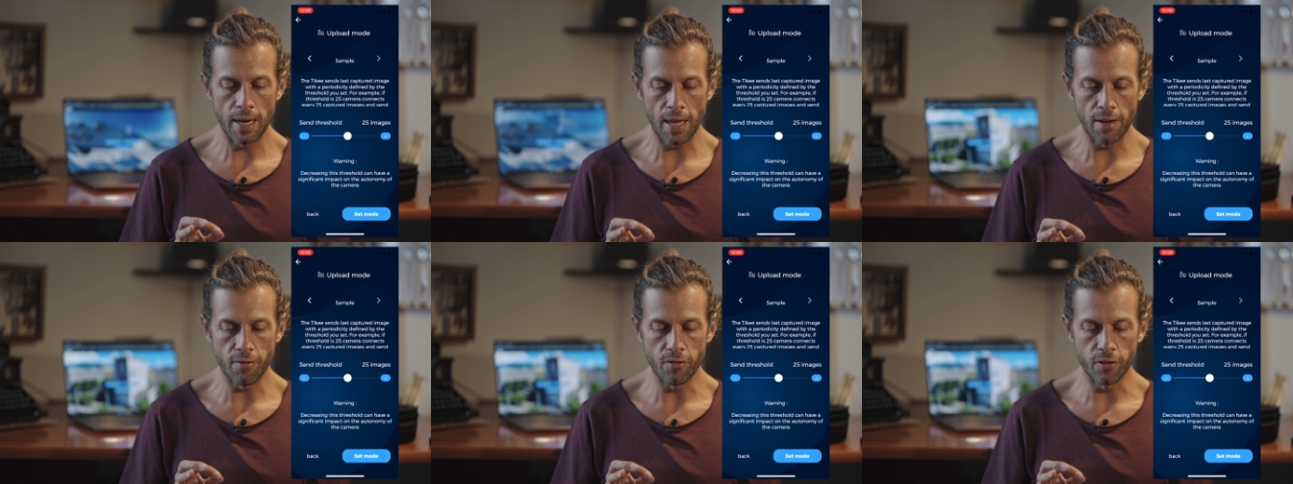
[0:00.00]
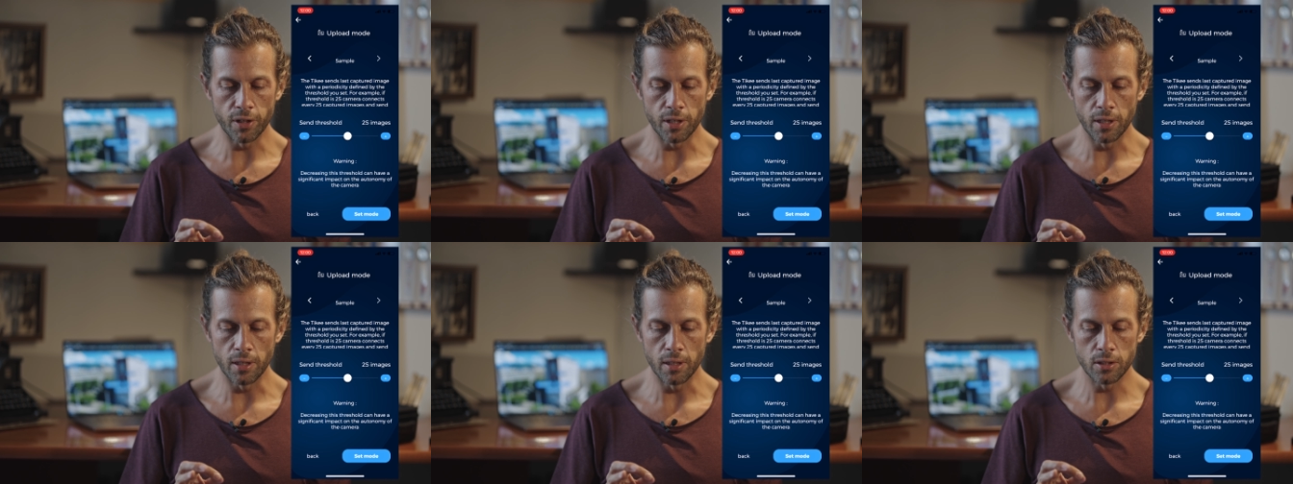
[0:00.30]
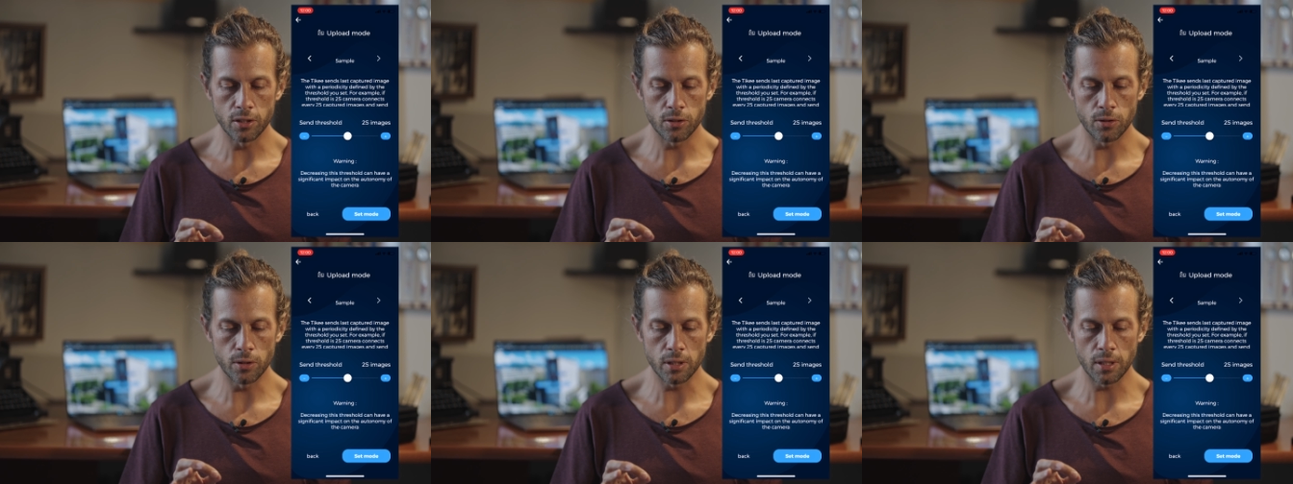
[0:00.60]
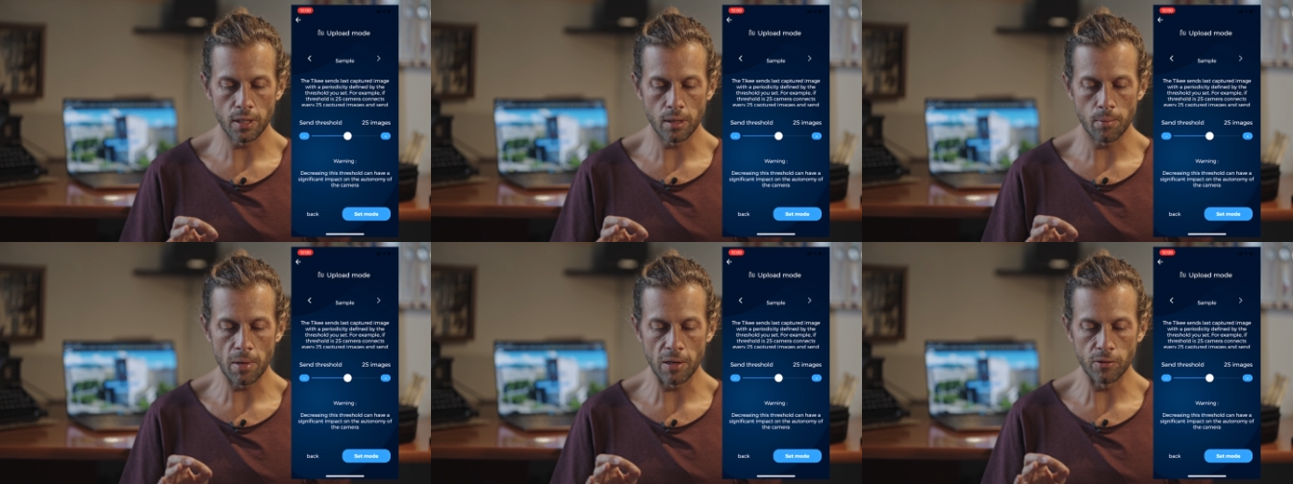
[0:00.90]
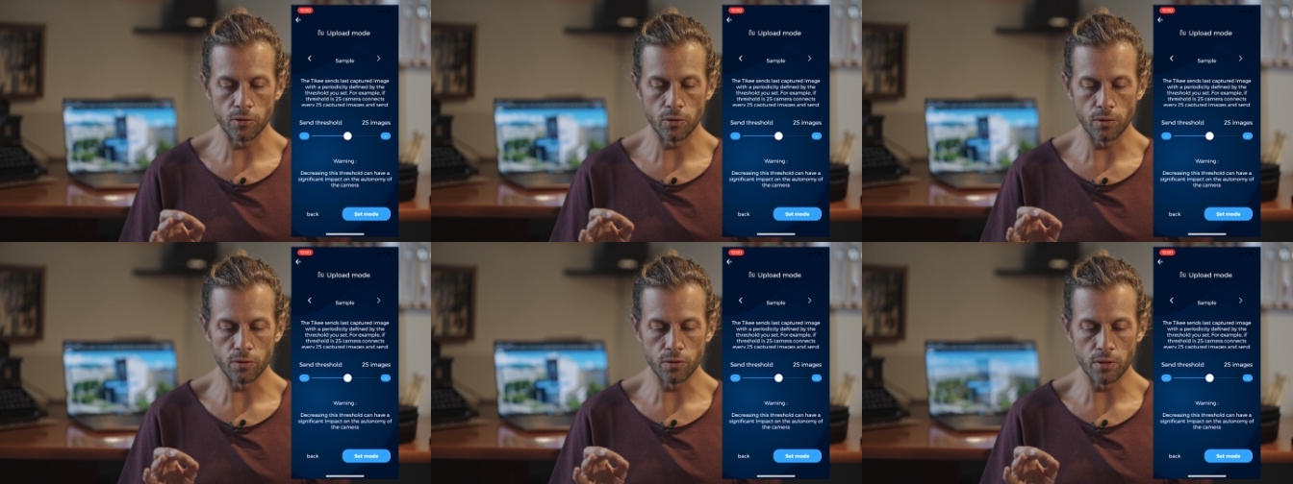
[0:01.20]
every certain
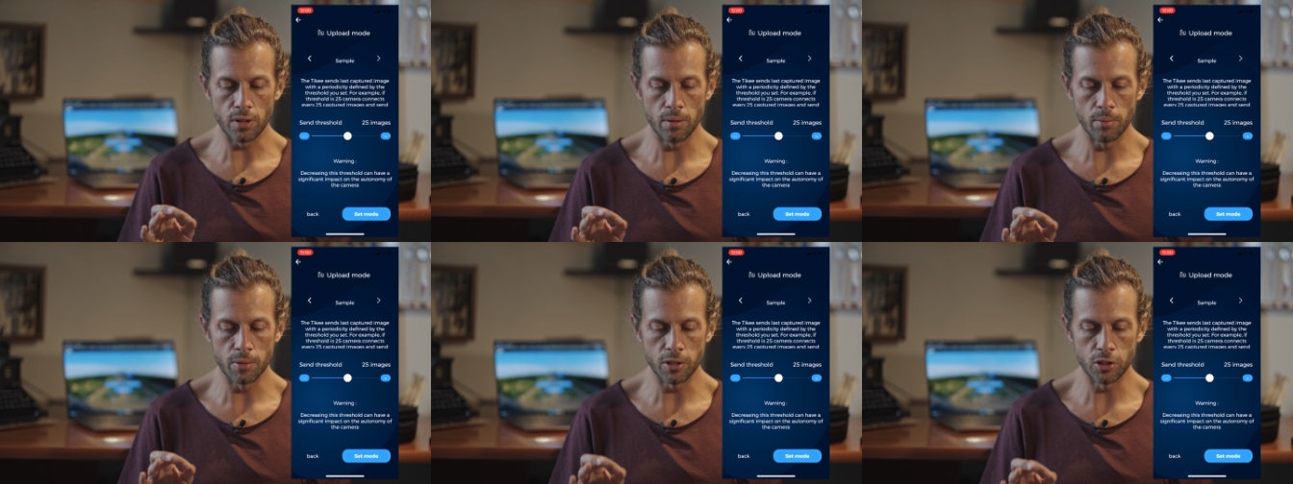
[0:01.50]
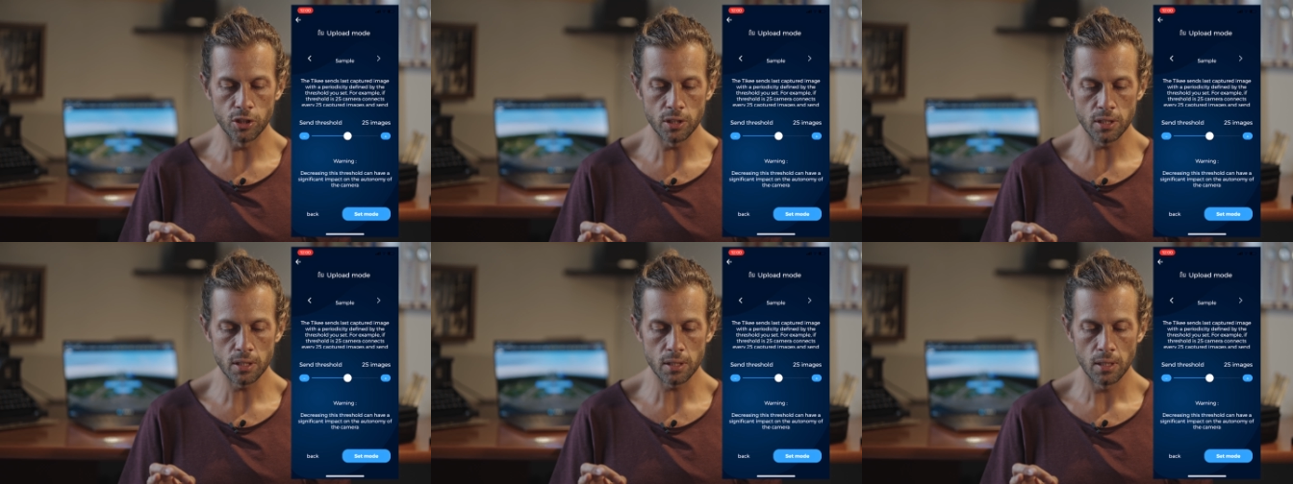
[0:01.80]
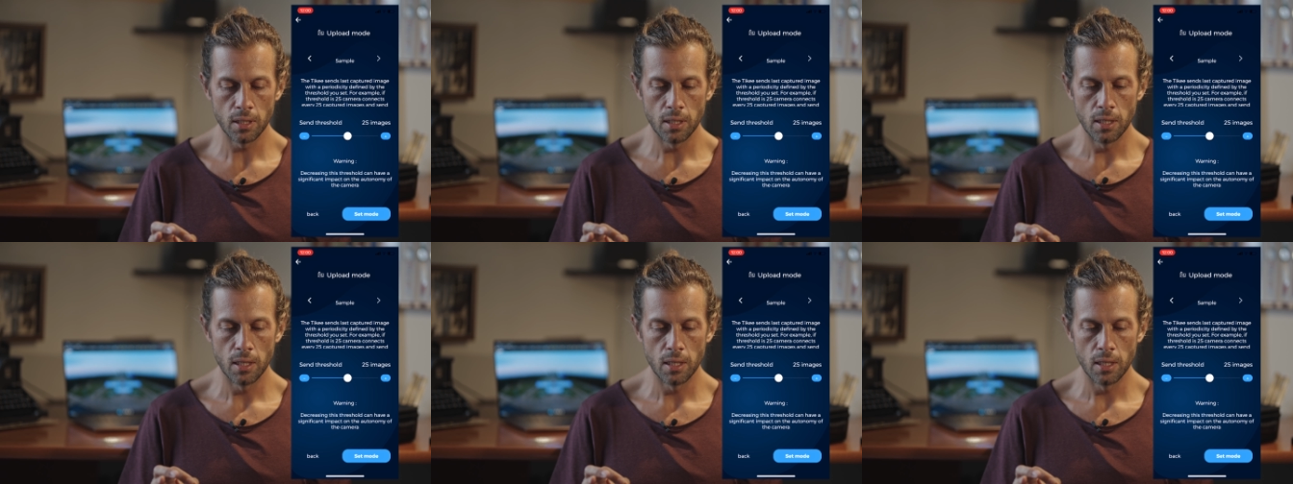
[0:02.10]
amount of images,